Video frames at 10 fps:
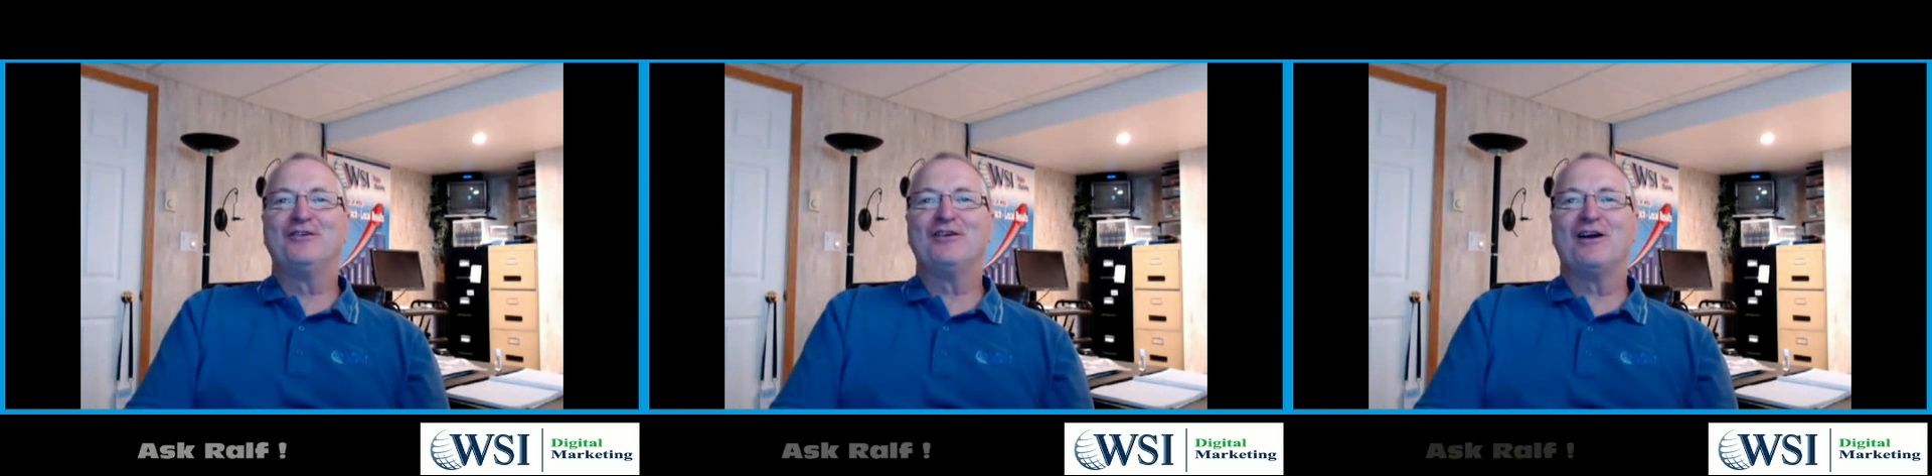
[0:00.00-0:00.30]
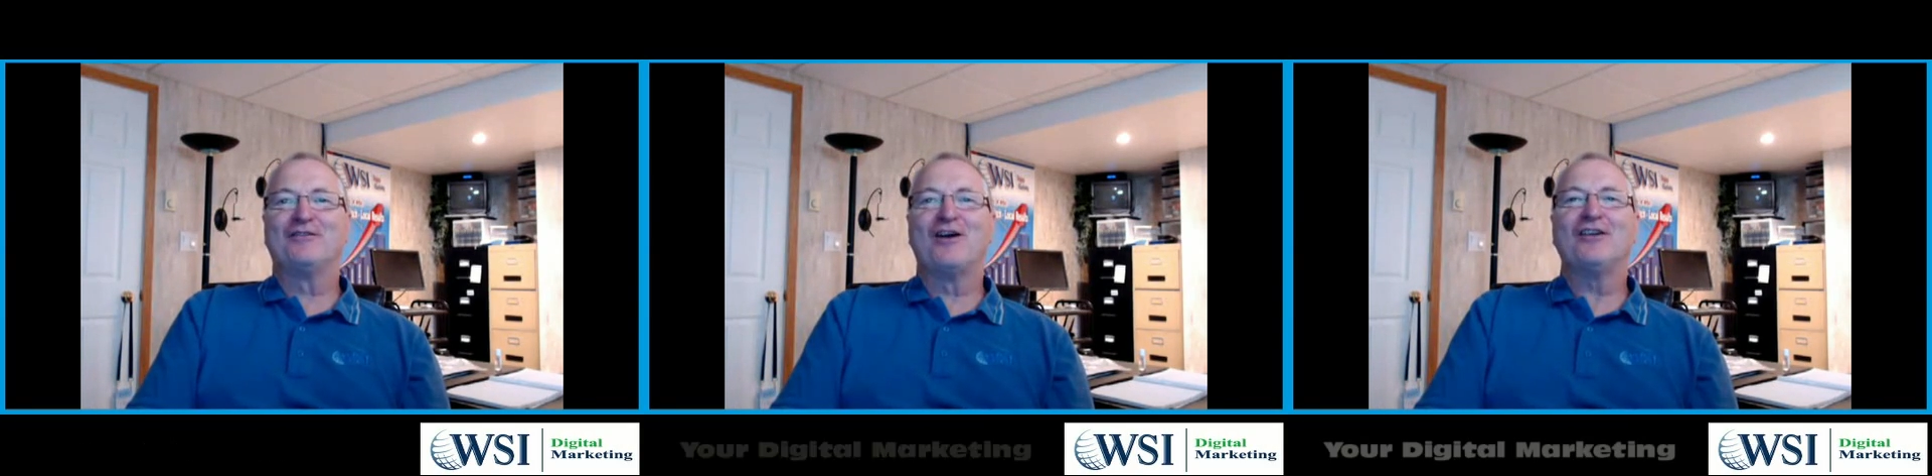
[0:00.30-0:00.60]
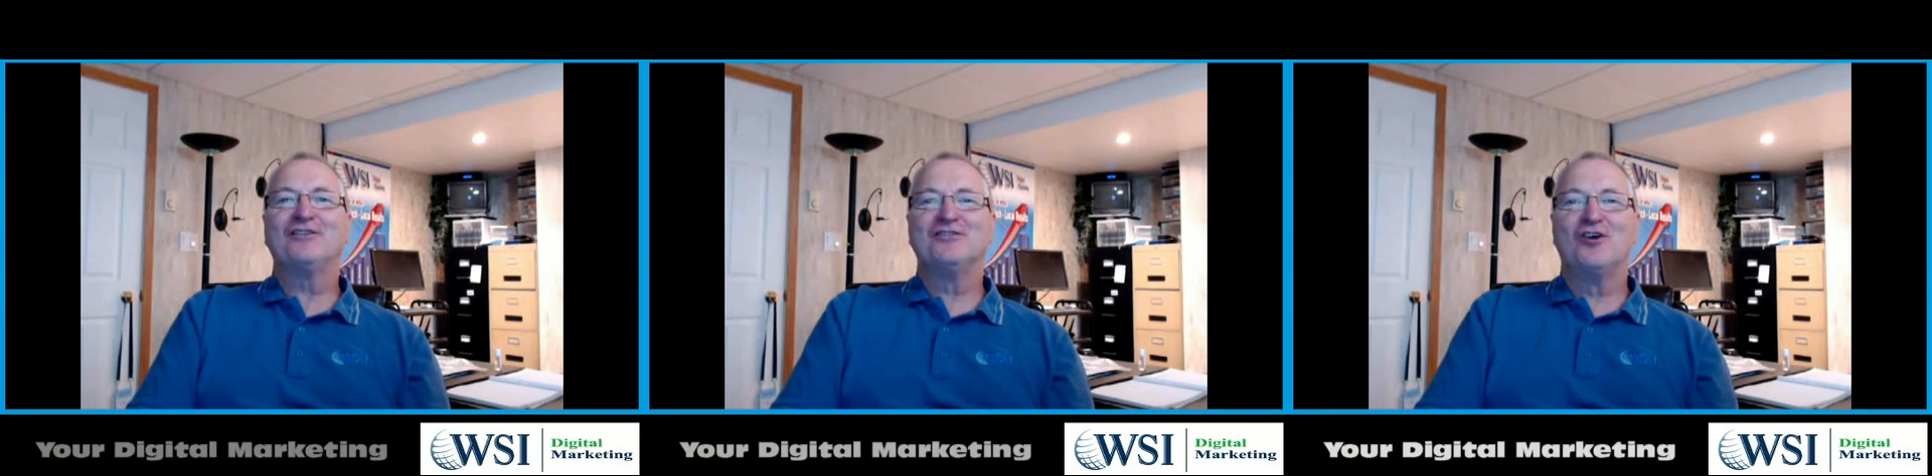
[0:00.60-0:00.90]
you have
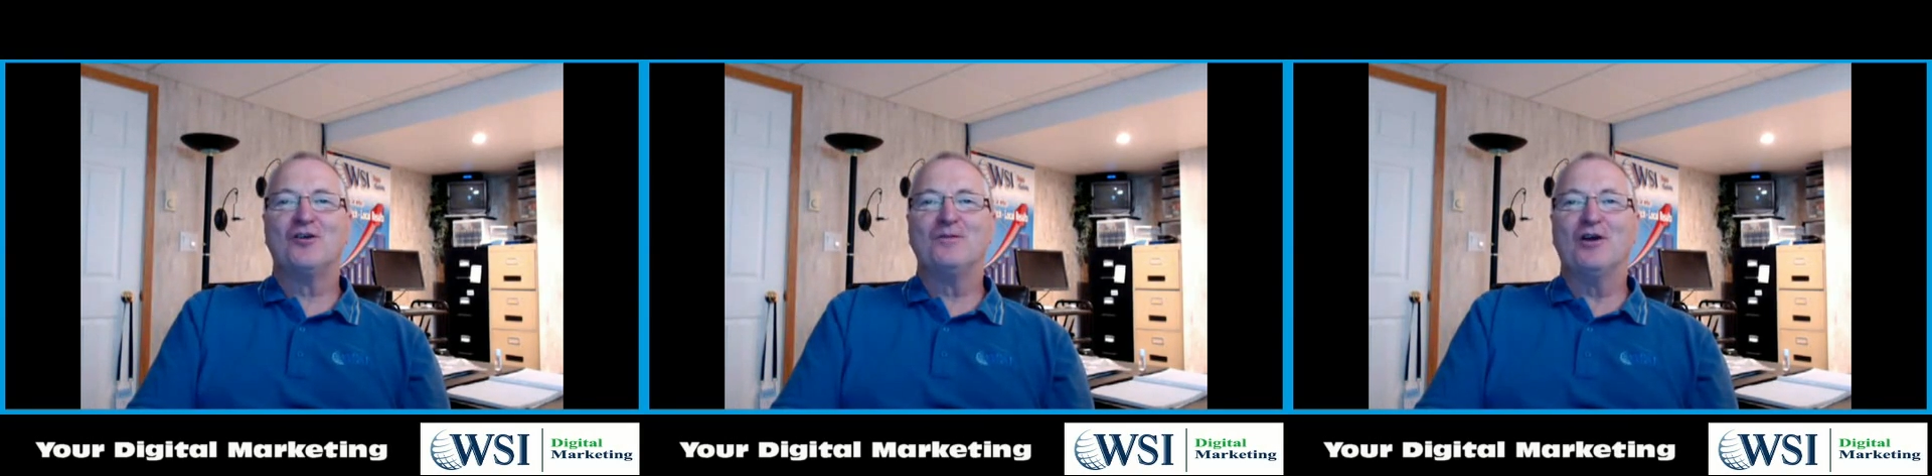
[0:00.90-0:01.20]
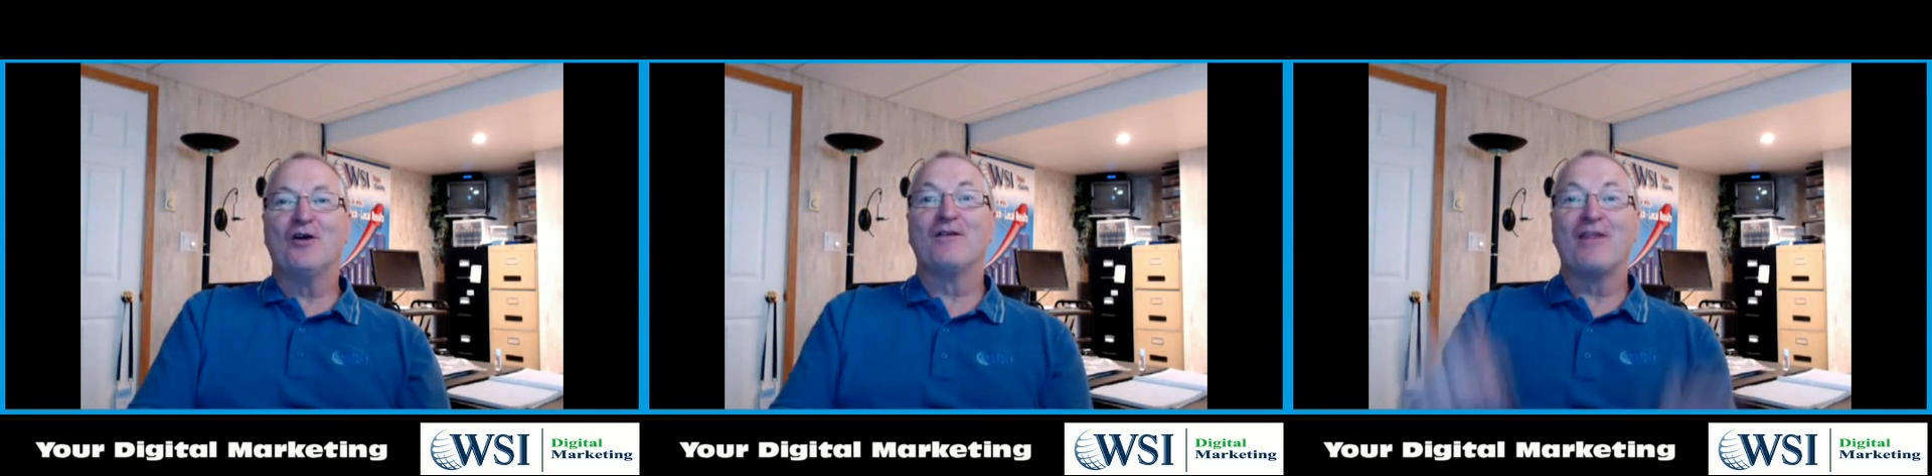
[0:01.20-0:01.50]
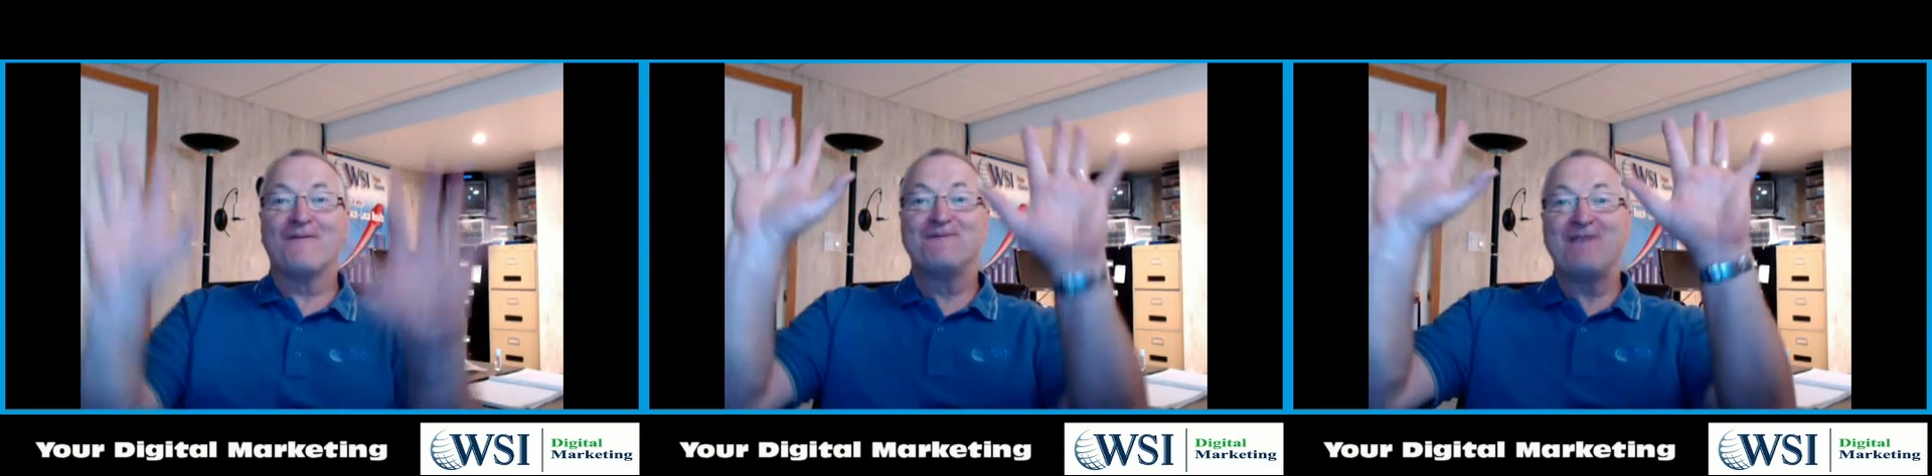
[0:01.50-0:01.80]
gotten to know me over the
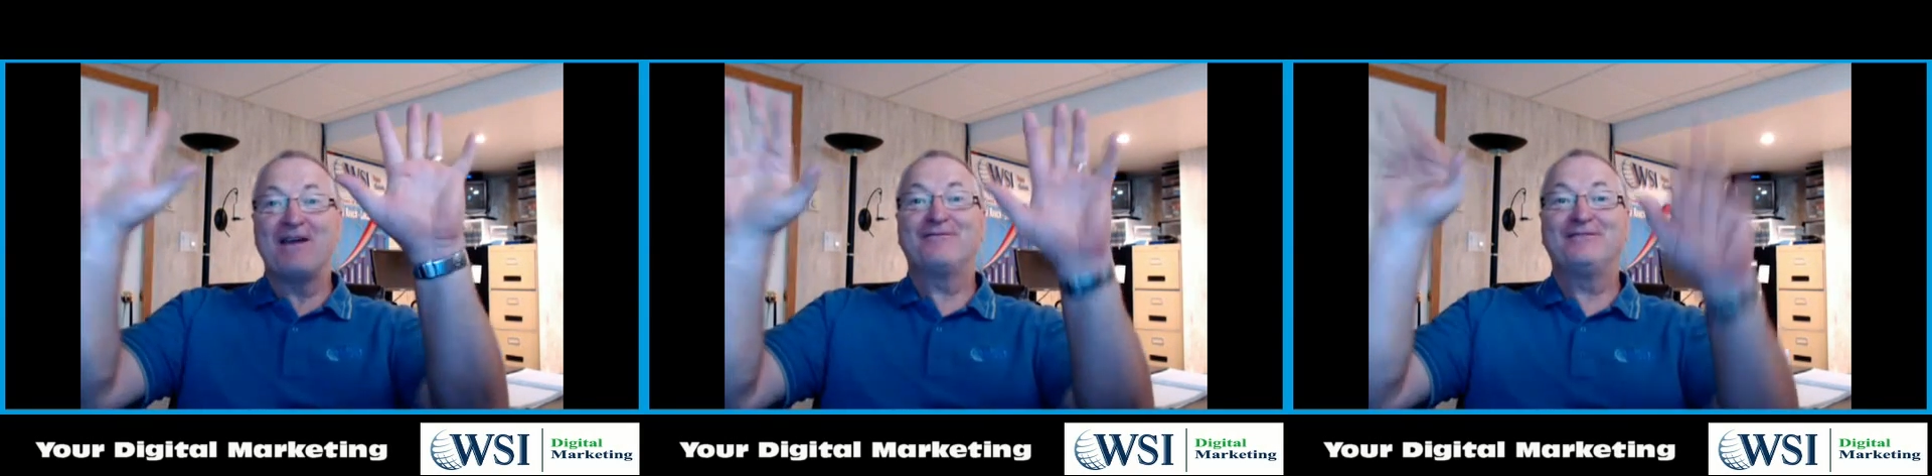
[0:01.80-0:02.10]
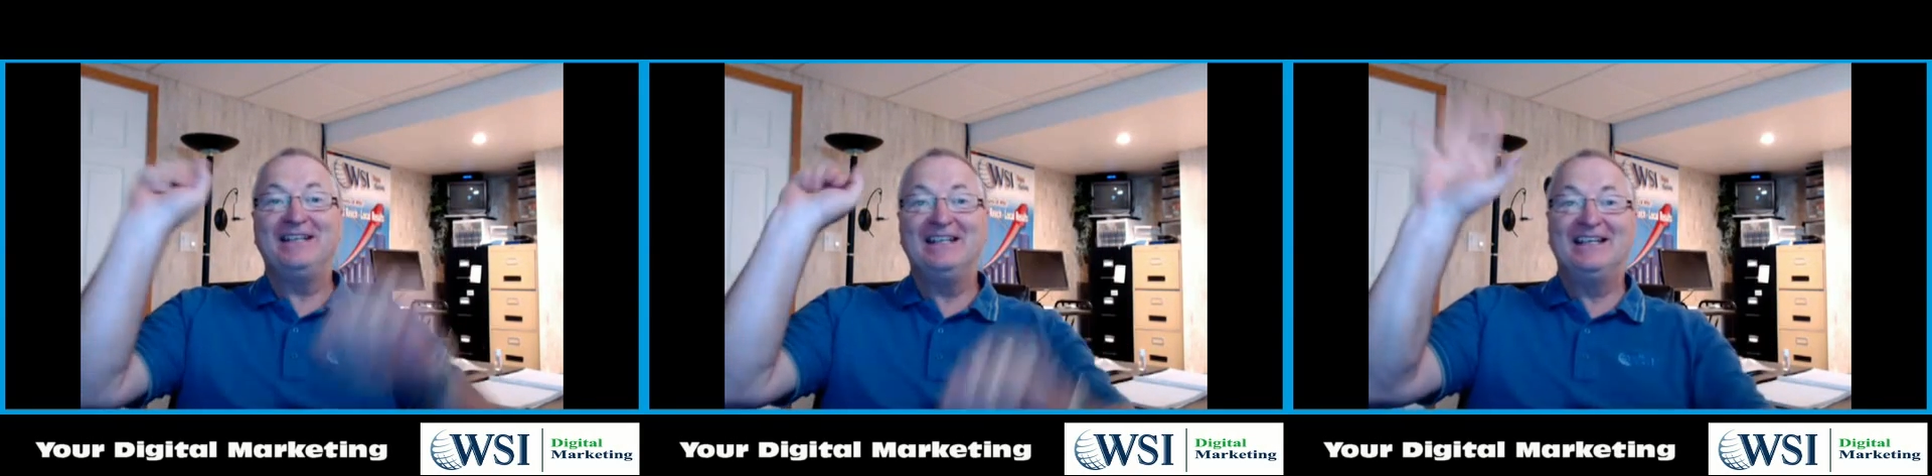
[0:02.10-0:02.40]
15